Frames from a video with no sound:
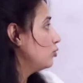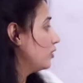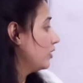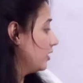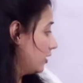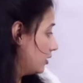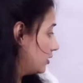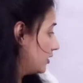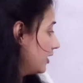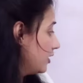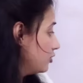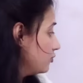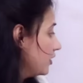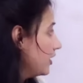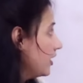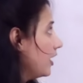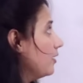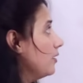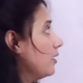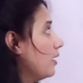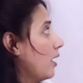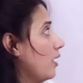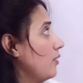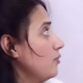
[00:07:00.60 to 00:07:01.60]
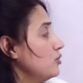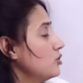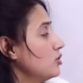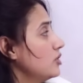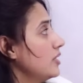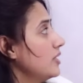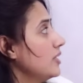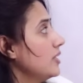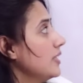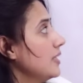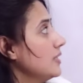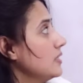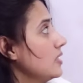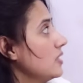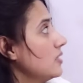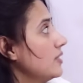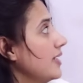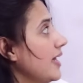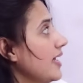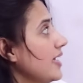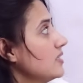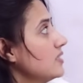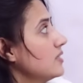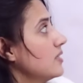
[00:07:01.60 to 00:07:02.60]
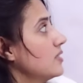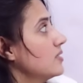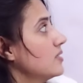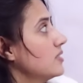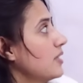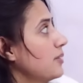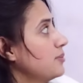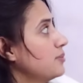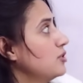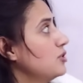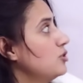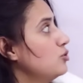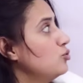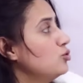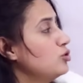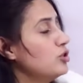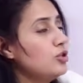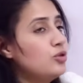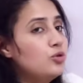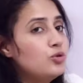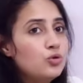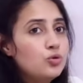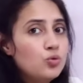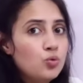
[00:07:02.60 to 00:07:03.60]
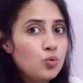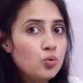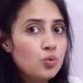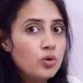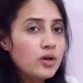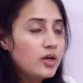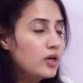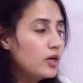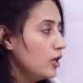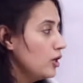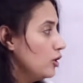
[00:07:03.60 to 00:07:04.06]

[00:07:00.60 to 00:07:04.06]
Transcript: you can, that's why I was saying it is a text substitution tool.